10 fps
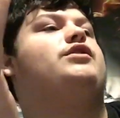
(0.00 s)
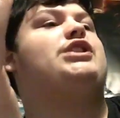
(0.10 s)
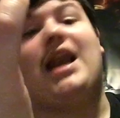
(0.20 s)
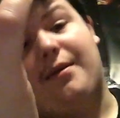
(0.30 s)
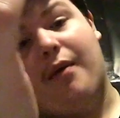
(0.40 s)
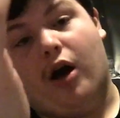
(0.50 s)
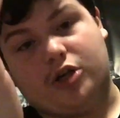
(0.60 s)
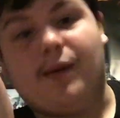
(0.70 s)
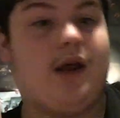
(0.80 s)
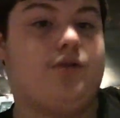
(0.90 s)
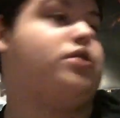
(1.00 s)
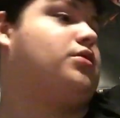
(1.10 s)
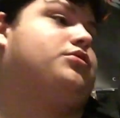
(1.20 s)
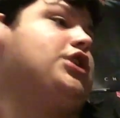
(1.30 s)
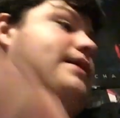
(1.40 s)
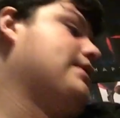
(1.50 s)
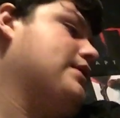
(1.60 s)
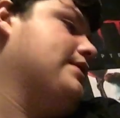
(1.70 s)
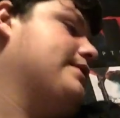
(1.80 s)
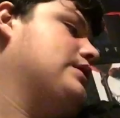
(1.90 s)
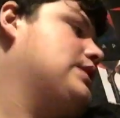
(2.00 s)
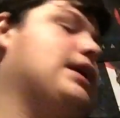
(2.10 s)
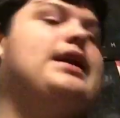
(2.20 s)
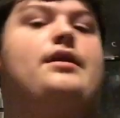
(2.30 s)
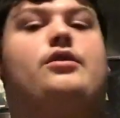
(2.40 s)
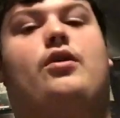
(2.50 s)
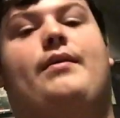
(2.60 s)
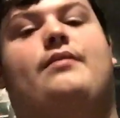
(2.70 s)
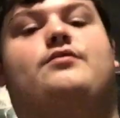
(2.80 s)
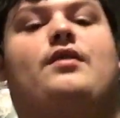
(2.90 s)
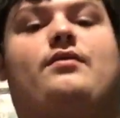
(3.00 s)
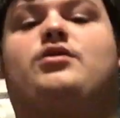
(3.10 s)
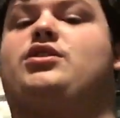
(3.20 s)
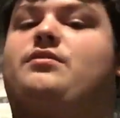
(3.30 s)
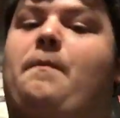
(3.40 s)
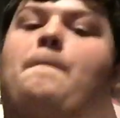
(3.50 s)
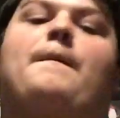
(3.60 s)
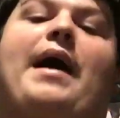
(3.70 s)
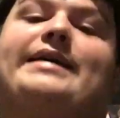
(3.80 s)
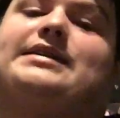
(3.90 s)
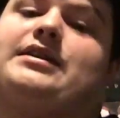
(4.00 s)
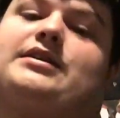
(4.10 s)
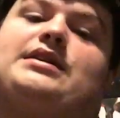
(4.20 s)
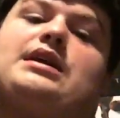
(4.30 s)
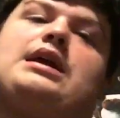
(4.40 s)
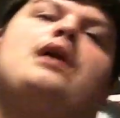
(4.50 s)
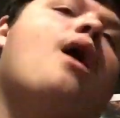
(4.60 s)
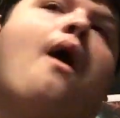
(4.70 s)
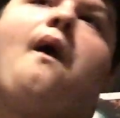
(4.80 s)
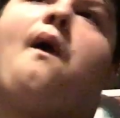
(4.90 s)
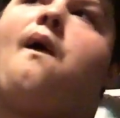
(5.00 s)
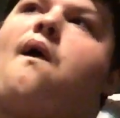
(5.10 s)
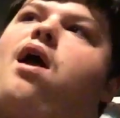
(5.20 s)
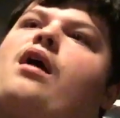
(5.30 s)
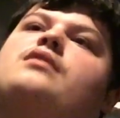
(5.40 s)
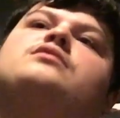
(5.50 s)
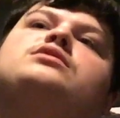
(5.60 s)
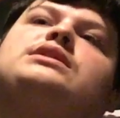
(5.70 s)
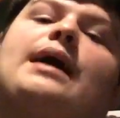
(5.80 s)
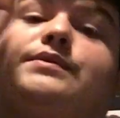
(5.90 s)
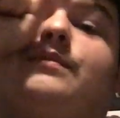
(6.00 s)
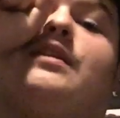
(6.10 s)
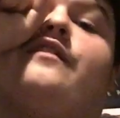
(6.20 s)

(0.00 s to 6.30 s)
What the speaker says: jelly marshmallows or some shit. And then Tommy comes around and just massacres him. Stabs him in the